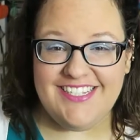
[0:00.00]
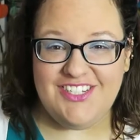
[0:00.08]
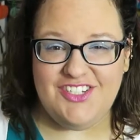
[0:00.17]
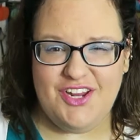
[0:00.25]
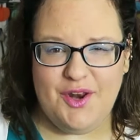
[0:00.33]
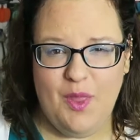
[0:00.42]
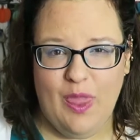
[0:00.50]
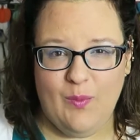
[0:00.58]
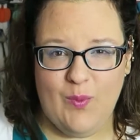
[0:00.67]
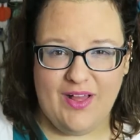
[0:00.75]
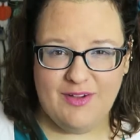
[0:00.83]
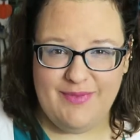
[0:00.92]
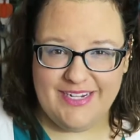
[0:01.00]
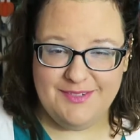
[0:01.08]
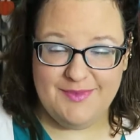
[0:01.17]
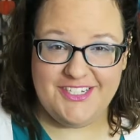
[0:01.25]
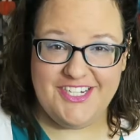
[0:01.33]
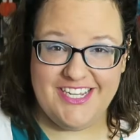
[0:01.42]
Channel it's Gina and welcome back
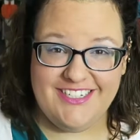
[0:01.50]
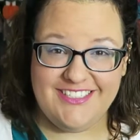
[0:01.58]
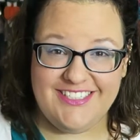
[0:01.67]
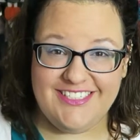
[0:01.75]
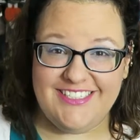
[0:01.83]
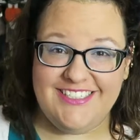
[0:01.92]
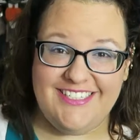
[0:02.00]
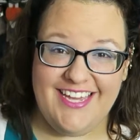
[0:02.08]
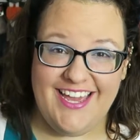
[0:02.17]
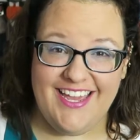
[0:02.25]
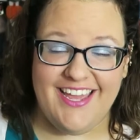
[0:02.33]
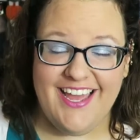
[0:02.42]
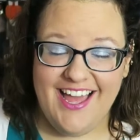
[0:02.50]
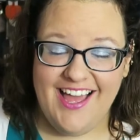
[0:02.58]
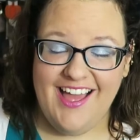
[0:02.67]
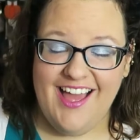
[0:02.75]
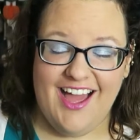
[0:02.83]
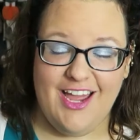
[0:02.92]
to my channel. Today
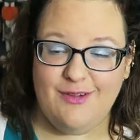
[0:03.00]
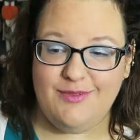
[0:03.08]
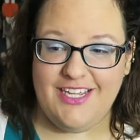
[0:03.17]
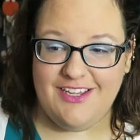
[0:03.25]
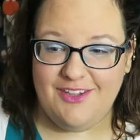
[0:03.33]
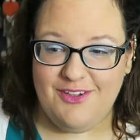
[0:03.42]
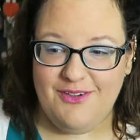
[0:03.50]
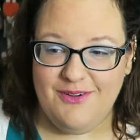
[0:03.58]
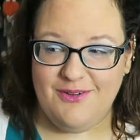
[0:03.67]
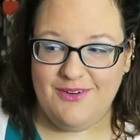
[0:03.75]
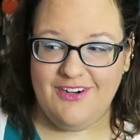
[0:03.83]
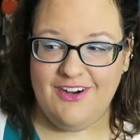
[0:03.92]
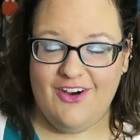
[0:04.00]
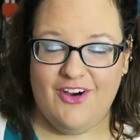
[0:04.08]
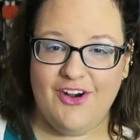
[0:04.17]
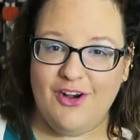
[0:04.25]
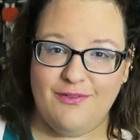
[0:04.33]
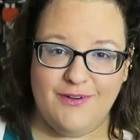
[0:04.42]
I am taking you
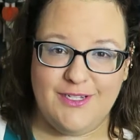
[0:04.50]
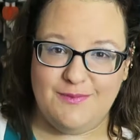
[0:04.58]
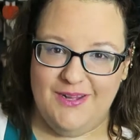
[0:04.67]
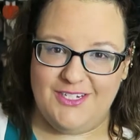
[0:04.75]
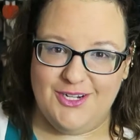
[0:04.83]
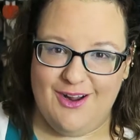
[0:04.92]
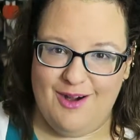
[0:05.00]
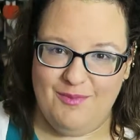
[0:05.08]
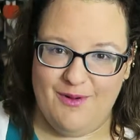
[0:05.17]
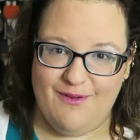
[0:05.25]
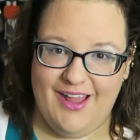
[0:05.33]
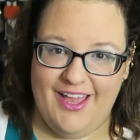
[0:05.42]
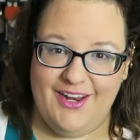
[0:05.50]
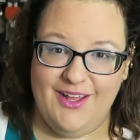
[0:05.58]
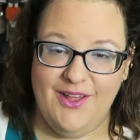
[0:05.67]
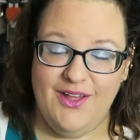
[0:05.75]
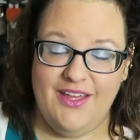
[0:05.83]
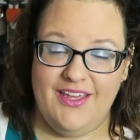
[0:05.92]
on our first magic carpet
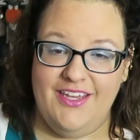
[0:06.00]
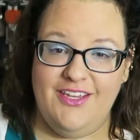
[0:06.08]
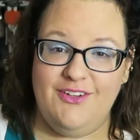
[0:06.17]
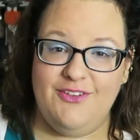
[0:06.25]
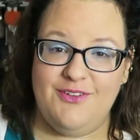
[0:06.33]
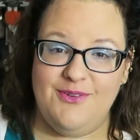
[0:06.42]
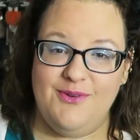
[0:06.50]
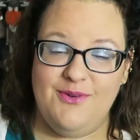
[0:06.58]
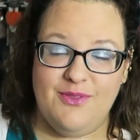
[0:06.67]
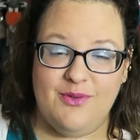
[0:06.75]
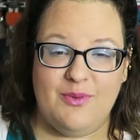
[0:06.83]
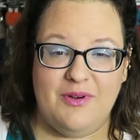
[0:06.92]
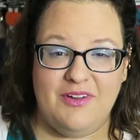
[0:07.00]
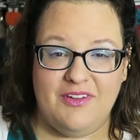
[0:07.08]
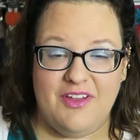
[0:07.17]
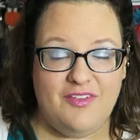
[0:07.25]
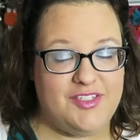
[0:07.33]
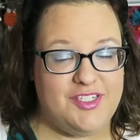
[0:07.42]
ride into the
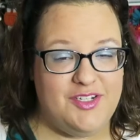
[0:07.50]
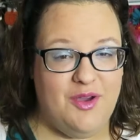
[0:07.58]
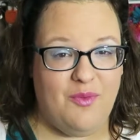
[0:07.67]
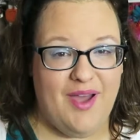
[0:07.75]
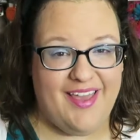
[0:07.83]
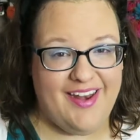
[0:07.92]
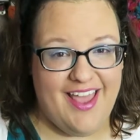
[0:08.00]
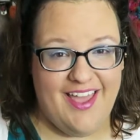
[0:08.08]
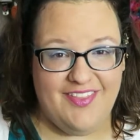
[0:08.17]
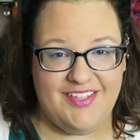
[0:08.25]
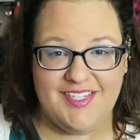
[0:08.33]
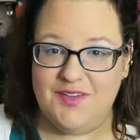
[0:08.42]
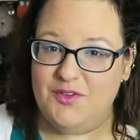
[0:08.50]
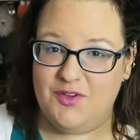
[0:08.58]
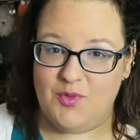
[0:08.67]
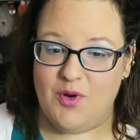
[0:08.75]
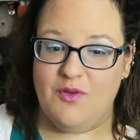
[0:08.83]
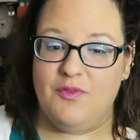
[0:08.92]
world of Snow White and the
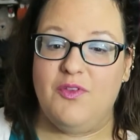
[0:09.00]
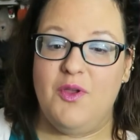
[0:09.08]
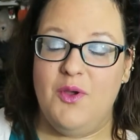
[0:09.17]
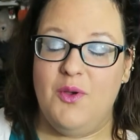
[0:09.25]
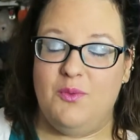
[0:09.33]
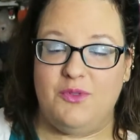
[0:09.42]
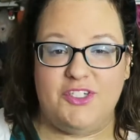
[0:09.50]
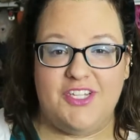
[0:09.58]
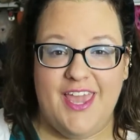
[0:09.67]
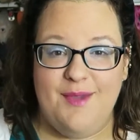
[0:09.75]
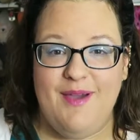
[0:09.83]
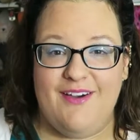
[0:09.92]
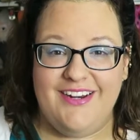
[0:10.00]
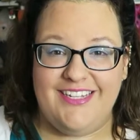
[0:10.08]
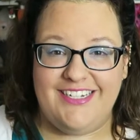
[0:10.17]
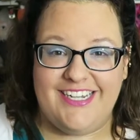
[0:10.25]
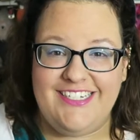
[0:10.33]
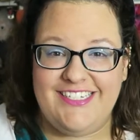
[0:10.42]
Seven Dwarfs, which came out
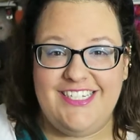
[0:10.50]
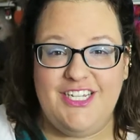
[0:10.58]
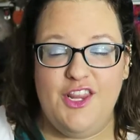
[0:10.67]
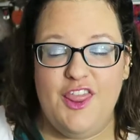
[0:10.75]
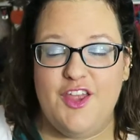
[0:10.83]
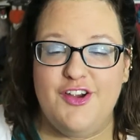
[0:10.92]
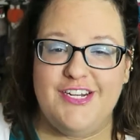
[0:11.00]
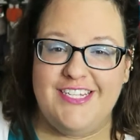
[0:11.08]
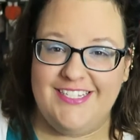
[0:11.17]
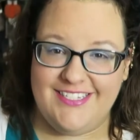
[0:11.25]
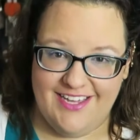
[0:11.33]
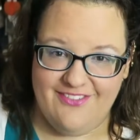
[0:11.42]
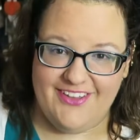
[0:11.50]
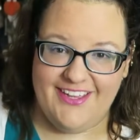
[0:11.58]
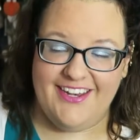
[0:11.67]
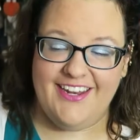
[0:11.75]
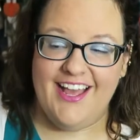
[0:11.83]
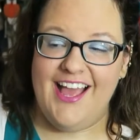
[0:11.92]
in
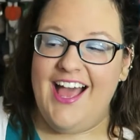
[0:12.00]
1937.